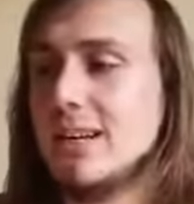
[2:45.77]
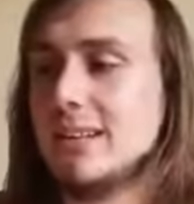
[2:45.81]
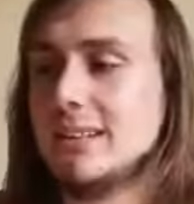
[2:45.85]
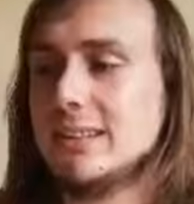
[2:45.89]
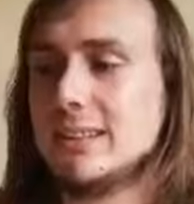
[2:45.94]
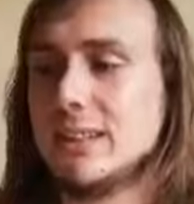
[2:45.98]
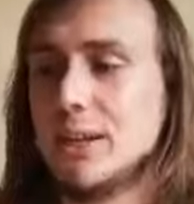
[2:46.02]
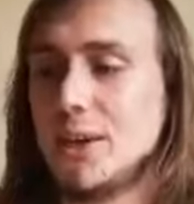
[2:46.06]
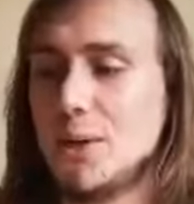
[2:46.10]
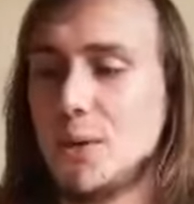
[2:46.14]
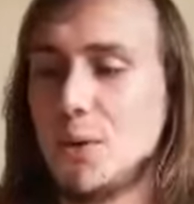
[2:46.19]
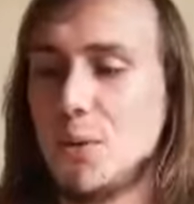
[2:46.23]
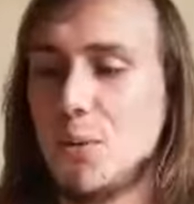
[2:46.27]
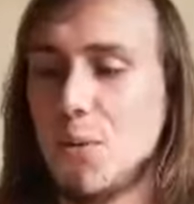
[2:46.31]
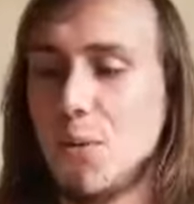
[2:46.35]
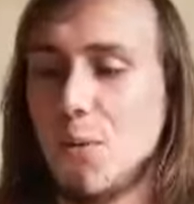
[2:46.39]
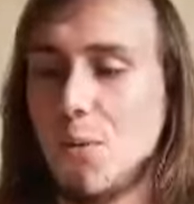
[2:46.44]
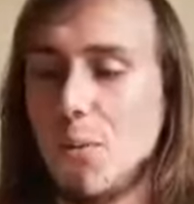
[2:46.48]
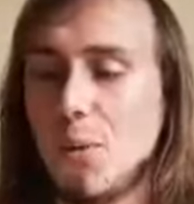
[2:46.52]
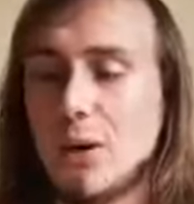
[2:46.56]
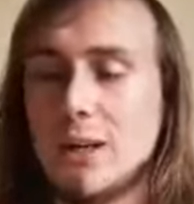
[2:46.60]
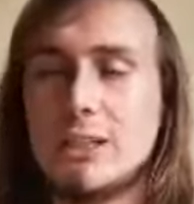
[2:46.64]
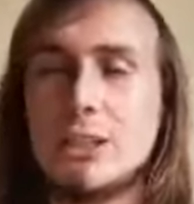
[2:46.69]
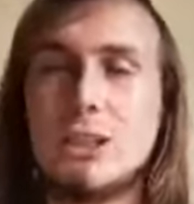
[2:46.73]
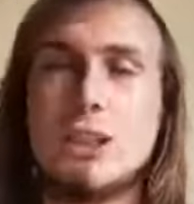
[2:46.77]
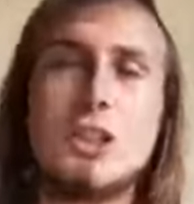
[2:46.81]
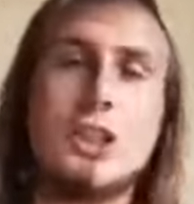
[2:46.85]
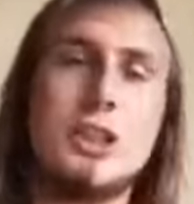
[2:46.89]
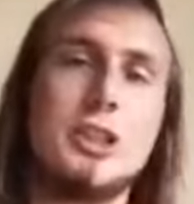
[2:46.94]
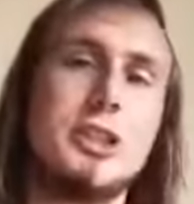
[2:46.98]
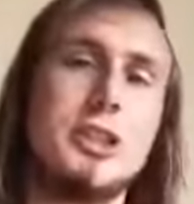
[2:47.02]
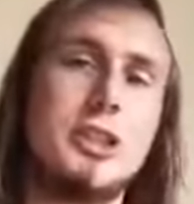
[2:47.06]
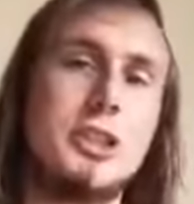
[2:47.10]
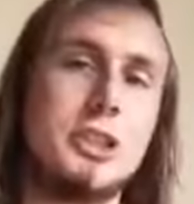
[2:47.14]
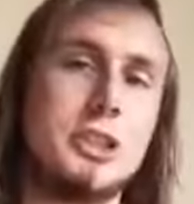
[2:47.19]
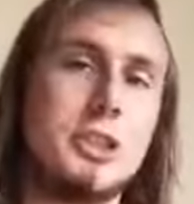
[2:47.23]
So, what should
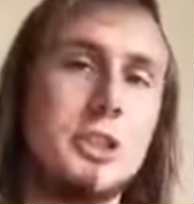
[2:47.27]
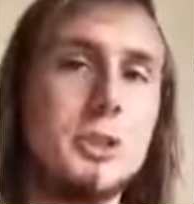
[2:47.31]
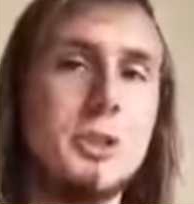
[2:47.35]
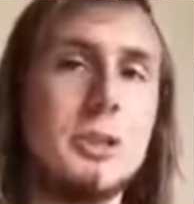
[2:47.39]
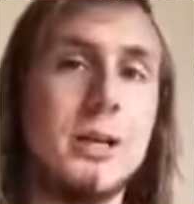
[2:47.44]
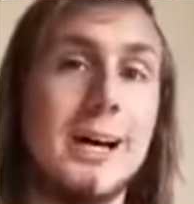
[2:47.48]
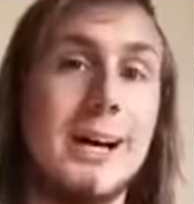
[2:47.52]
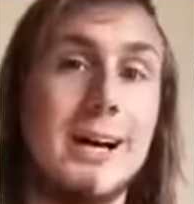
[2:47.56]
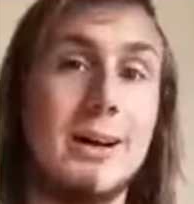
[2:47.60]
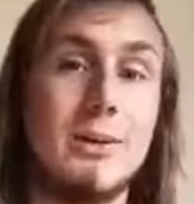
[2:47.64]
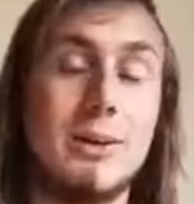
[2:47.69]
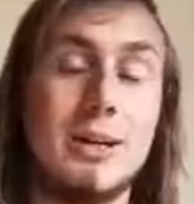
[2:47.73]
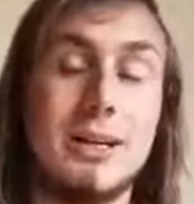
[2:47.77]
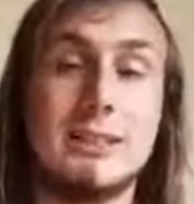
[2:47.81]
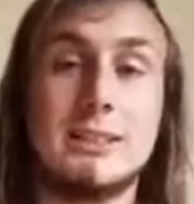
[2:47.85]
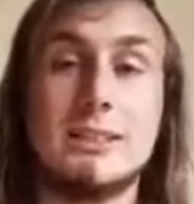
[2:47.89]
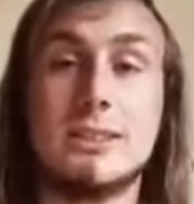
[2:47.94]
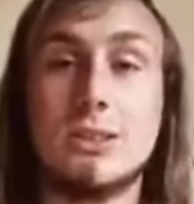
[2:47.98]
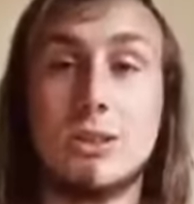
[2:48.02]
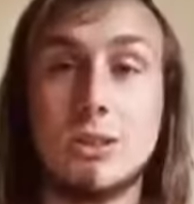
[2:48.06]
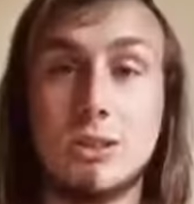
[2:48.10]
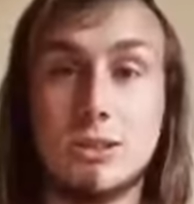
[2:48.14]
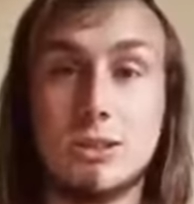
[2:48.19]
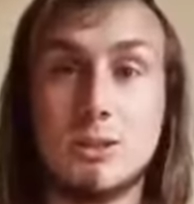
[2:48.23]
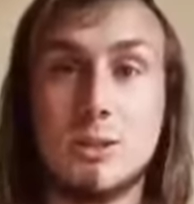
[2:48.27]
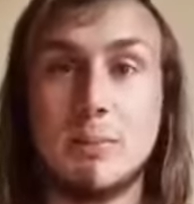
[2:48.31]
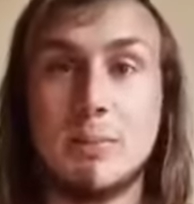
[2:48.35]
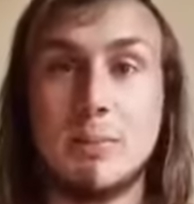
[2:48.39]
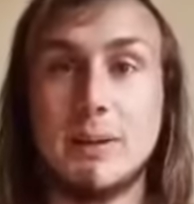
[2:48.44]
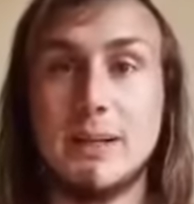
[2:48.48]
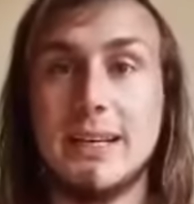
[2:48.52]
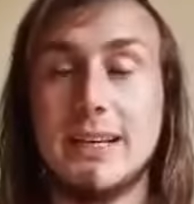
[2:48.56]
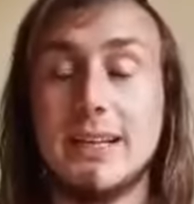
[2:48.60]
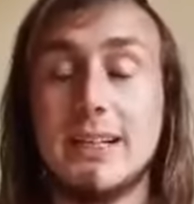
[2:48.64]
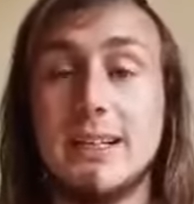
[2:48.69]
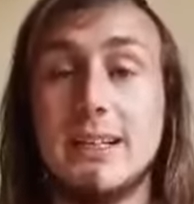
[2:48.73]
you do now as an
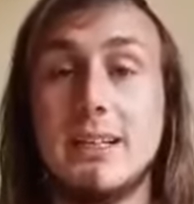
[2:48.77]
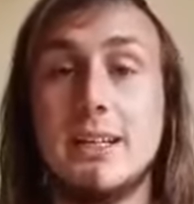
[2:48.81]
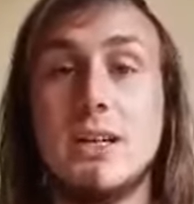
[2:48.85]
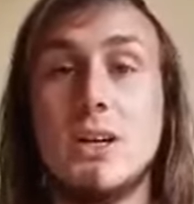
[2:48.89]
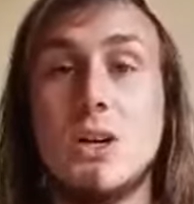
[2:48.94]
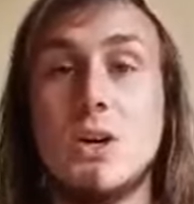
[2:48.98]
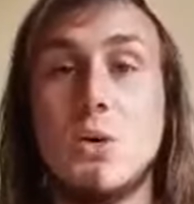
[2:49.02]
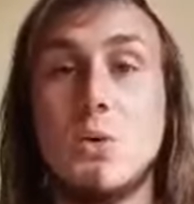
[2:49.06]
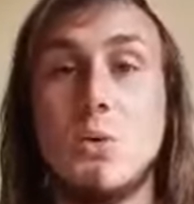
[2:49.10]
entrepreneur?